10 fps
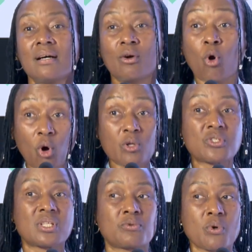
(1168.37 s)
goals
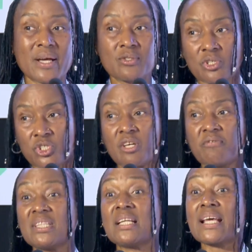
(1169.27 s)
that we want to achieve
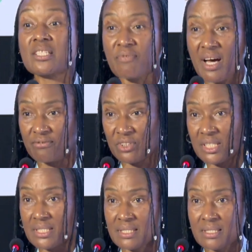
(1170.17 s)
in the next 5
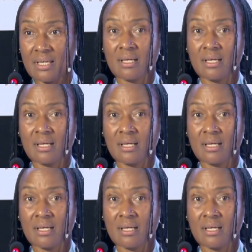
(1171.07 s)
years.